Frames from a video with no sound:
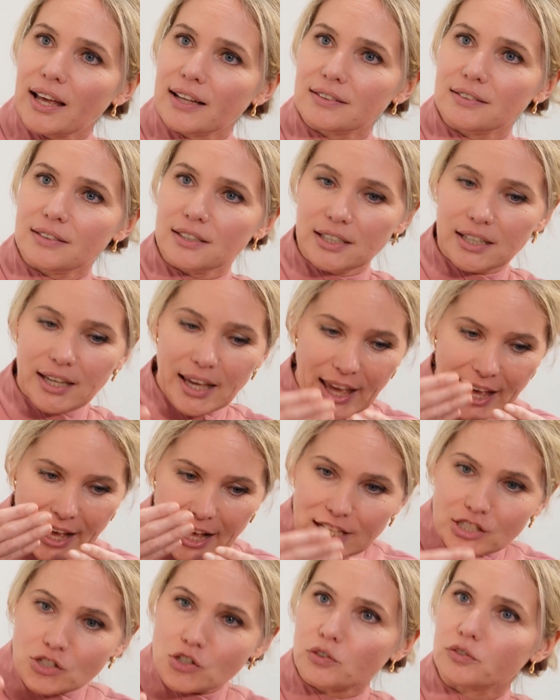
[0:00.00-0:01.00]
at the
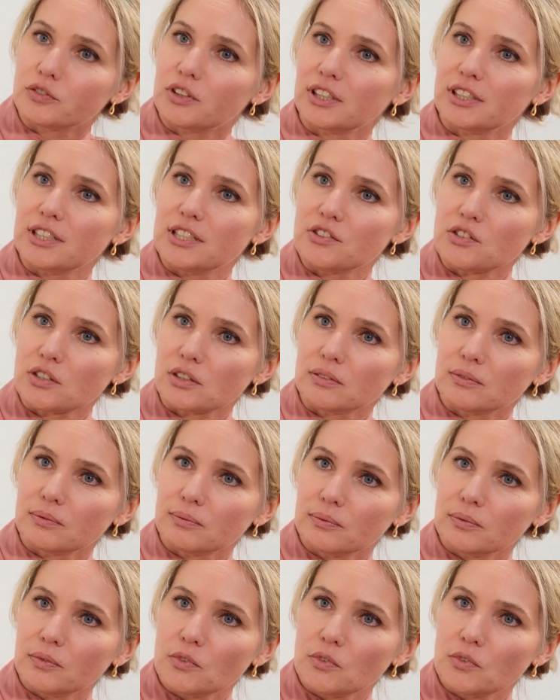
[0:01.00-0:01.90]
edge of the lesion.